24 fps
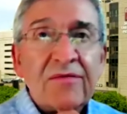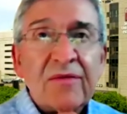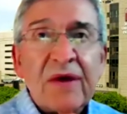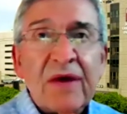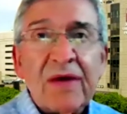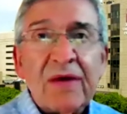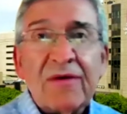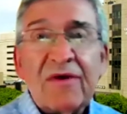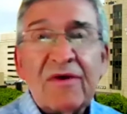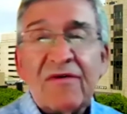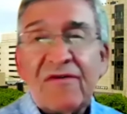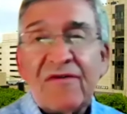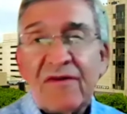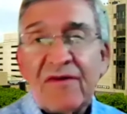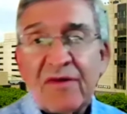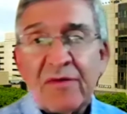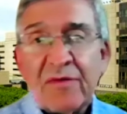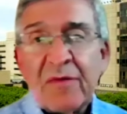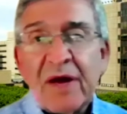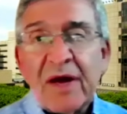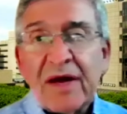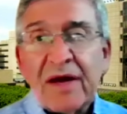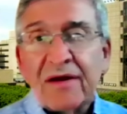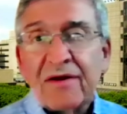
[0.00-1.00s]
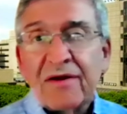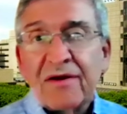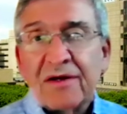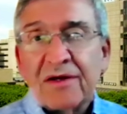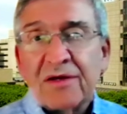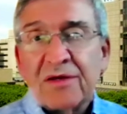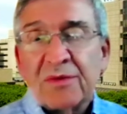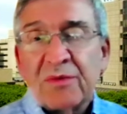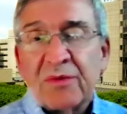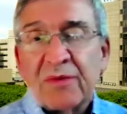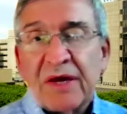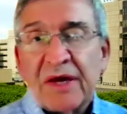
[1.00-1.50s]
maybe a fifth
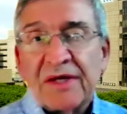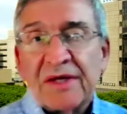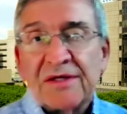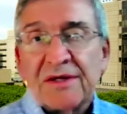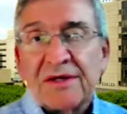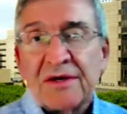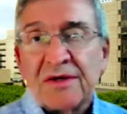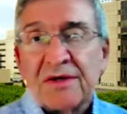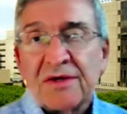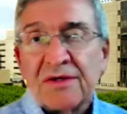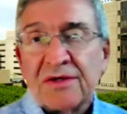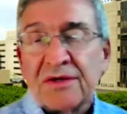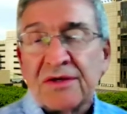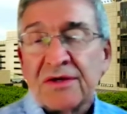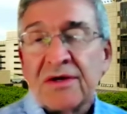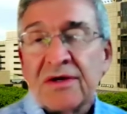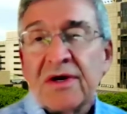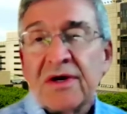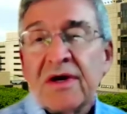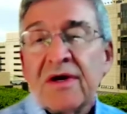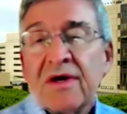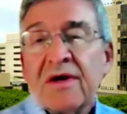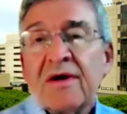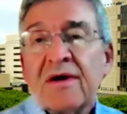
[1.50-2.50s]
metatarsal base ulcer,